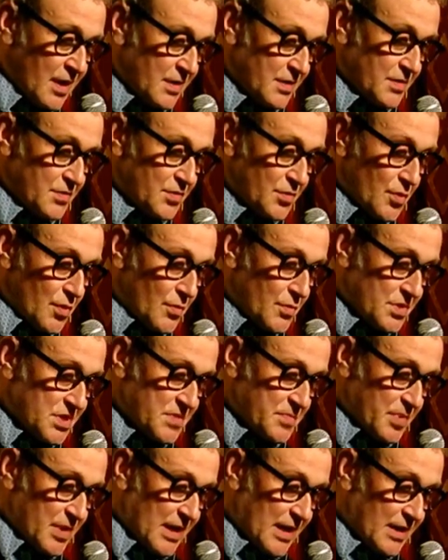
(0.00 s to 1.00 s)
The door was
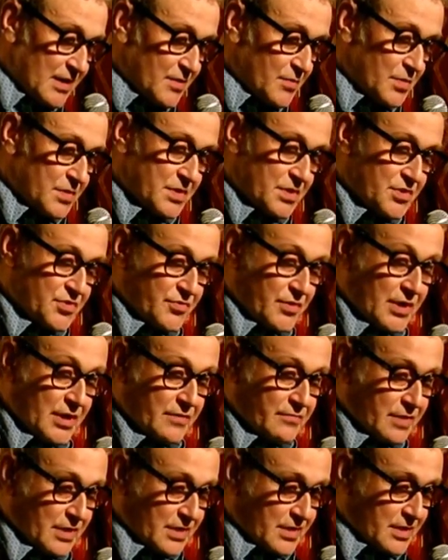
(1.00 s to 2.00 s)
splattered with a
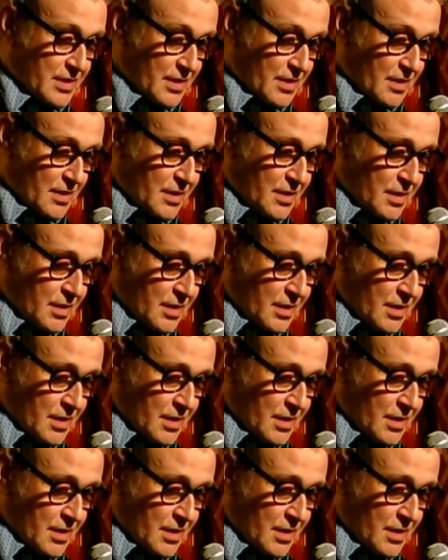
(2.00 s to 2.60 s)
dried red color.